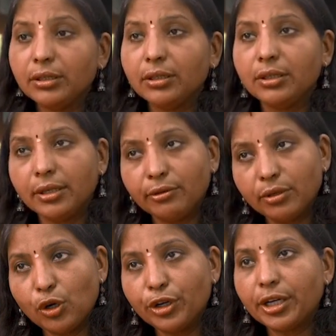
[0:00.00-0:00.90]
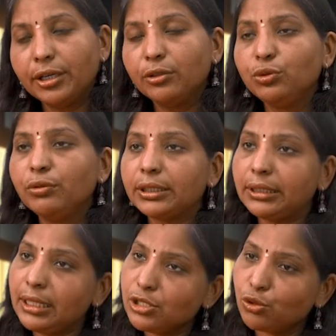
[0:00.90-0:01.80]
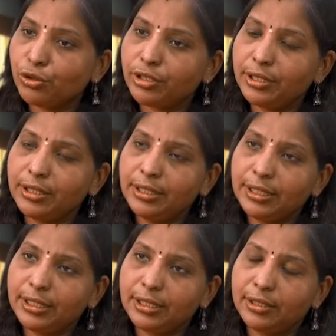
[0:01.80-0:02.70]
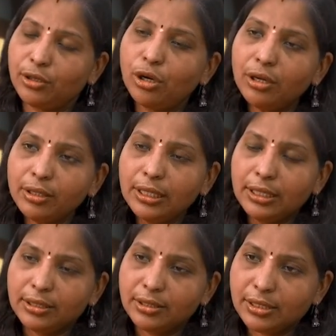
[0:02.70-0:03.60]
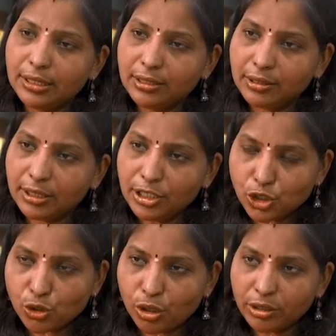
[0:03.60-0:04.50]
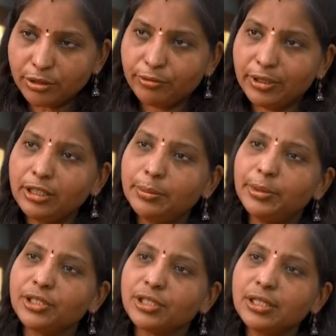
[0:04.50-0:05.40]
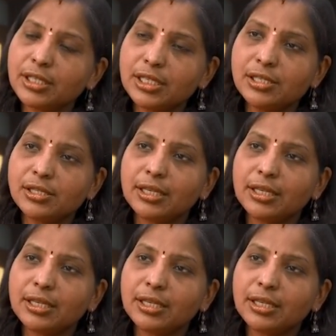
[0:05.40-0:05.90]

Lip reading: the Udvartana is contraindicated. Or in short, when the patient is